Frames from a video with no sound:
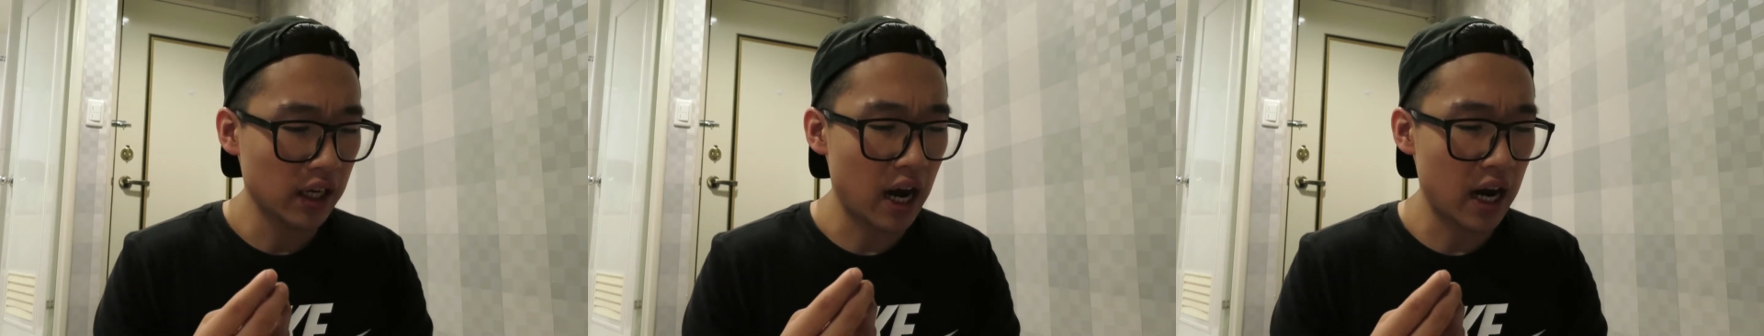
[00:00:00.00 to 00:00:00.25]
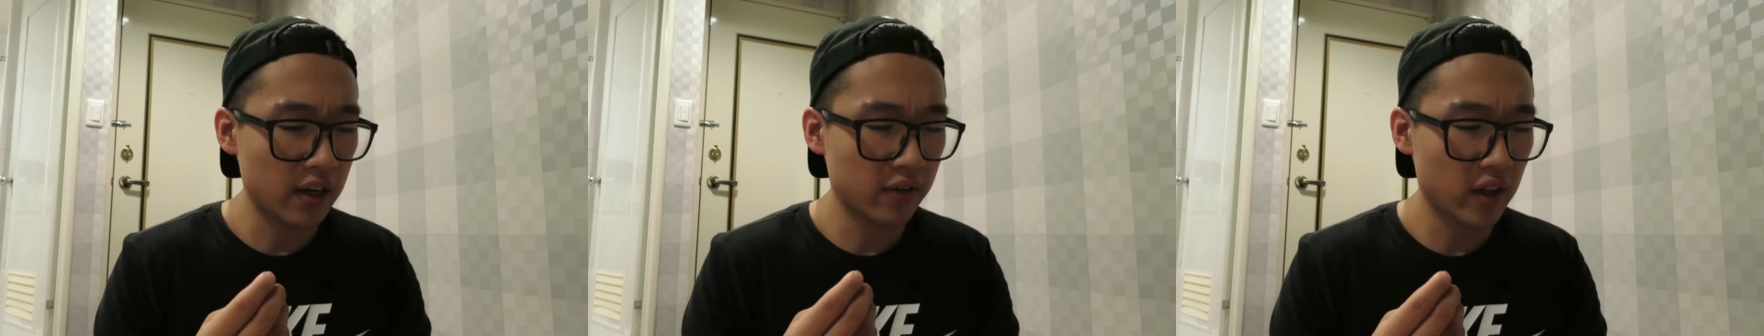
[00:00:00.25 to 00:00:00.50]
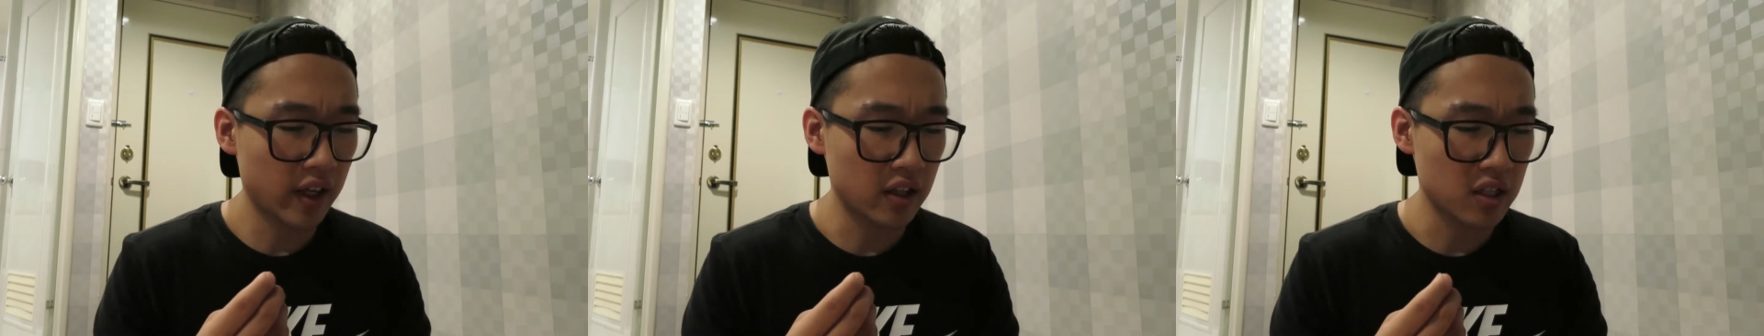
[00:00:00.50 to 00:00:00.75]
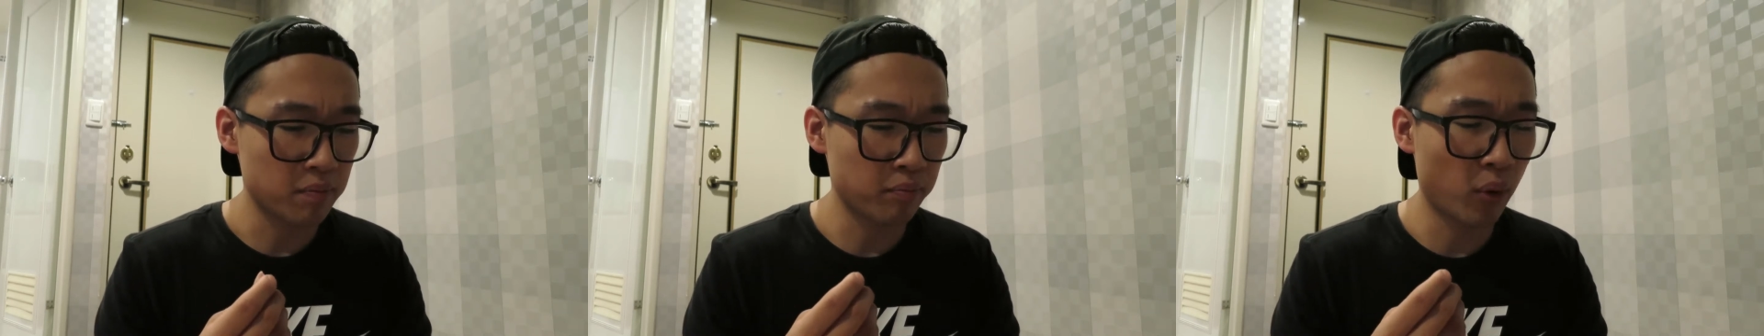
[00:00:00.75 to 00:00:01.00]
kind of like
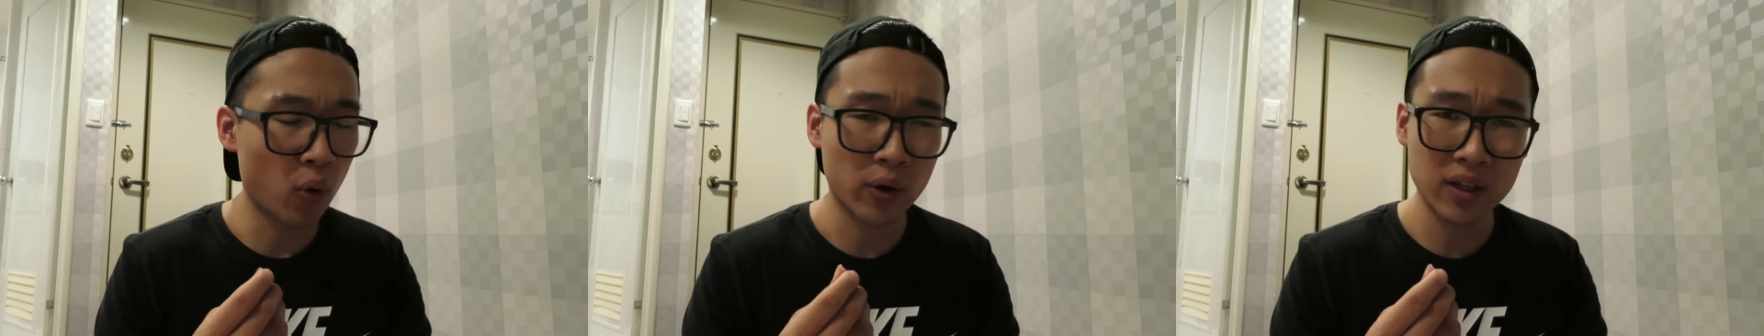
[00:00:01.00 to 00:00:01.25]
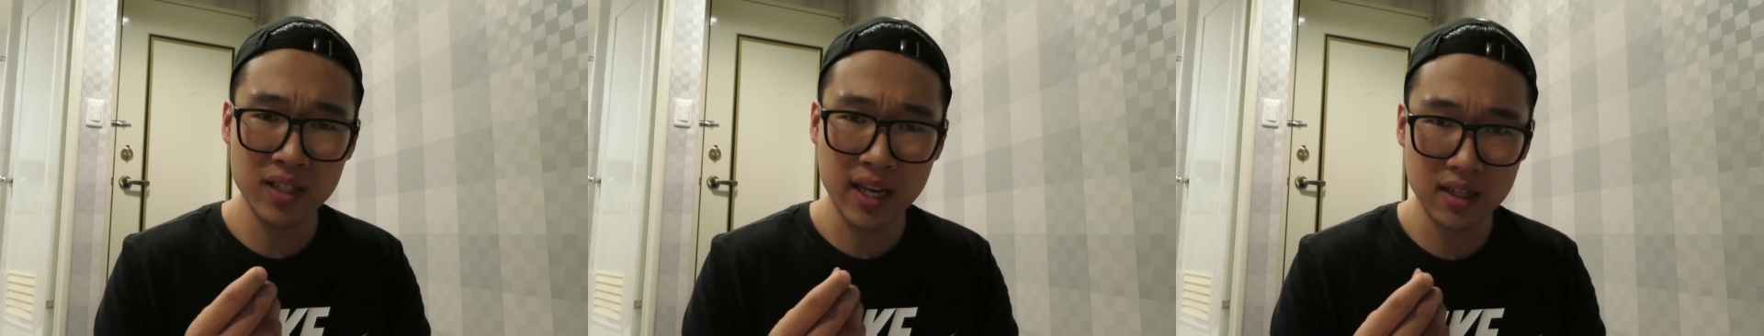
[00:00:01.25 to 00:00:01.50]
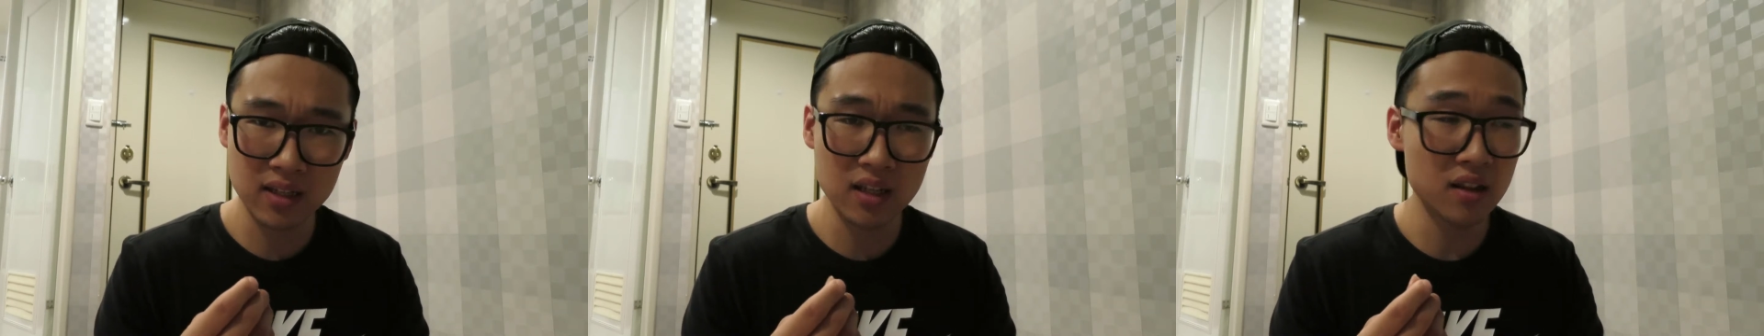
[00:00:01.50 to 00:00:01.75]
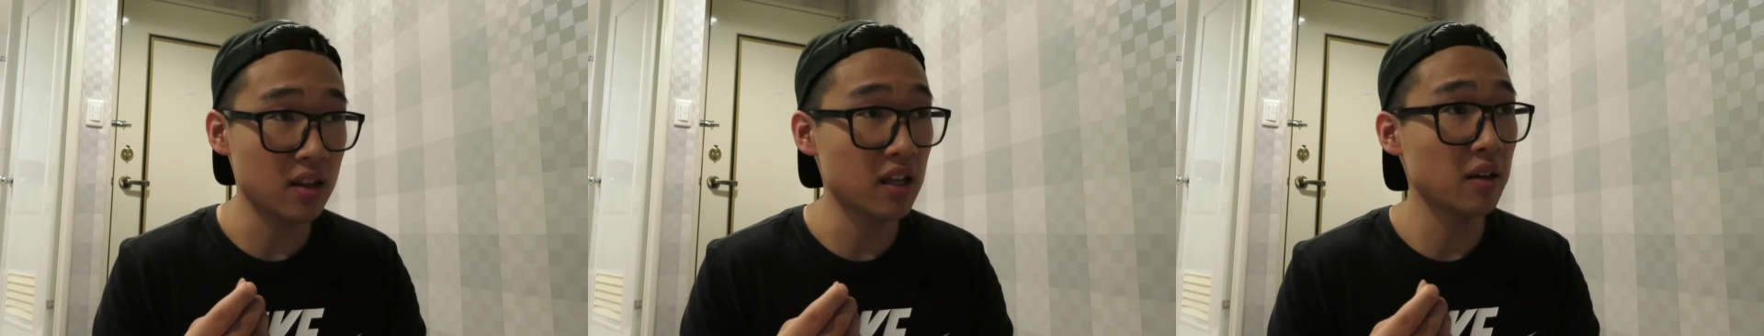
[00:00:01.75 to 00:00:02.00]
this pork
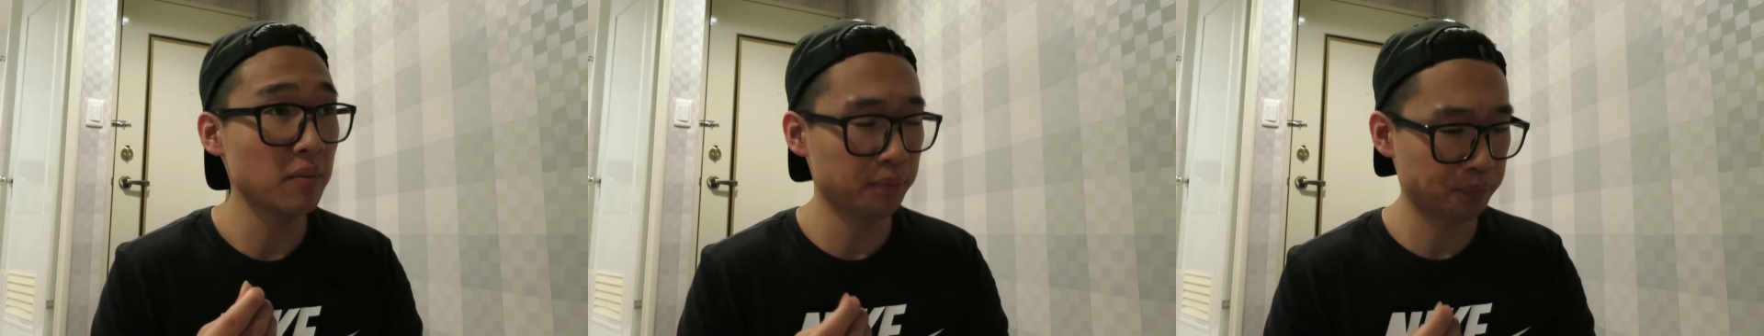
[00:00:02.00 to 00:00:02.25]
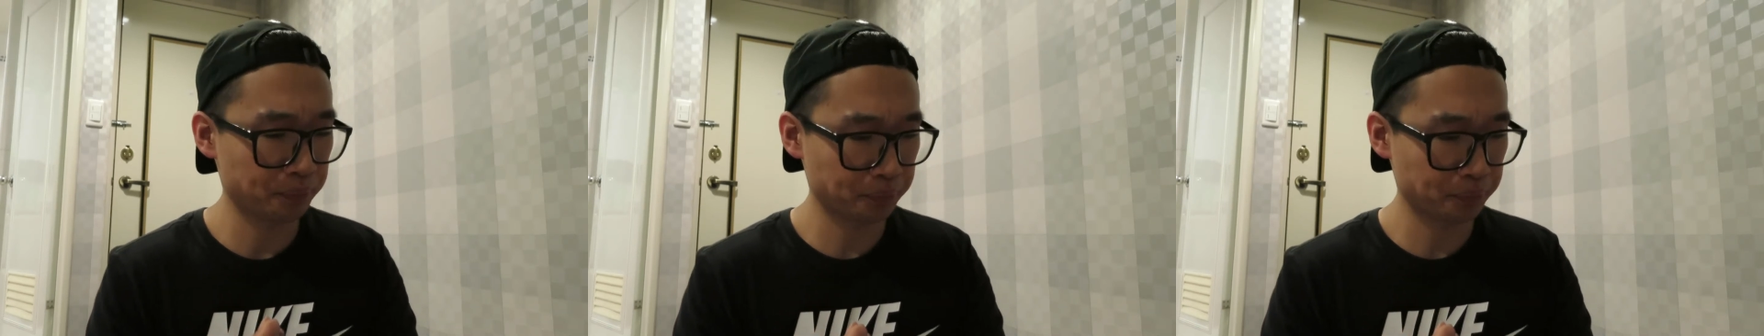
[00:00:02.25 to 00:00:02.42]
tasting thing.